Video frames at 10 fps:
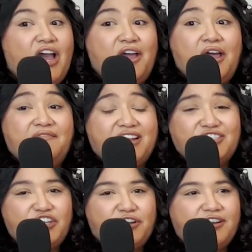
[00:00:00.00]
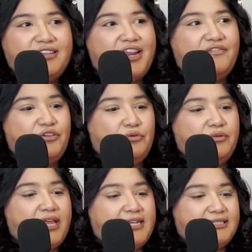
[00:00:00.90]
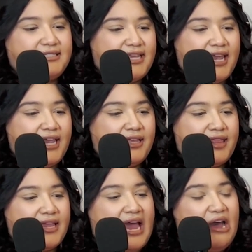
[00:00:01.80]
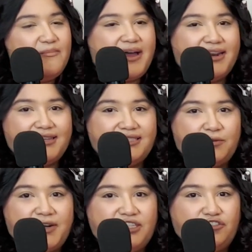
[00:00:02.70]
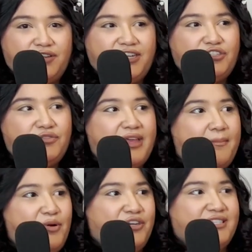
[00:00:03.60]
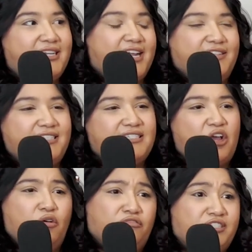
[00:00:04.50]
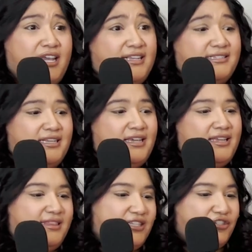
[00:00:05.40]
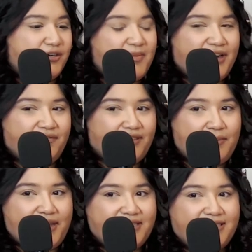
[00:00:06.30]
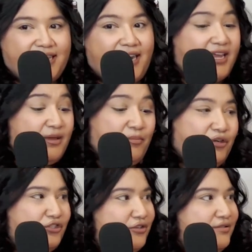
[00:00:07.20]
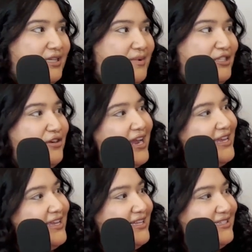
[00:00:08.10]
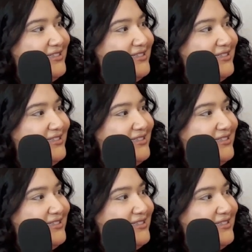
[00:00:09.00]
I've actually heard that if you, like, say, like, how badly someone has treated you, that person kind of sees, like, oh, she has this certain amount of limits and I can push those limits, or I can get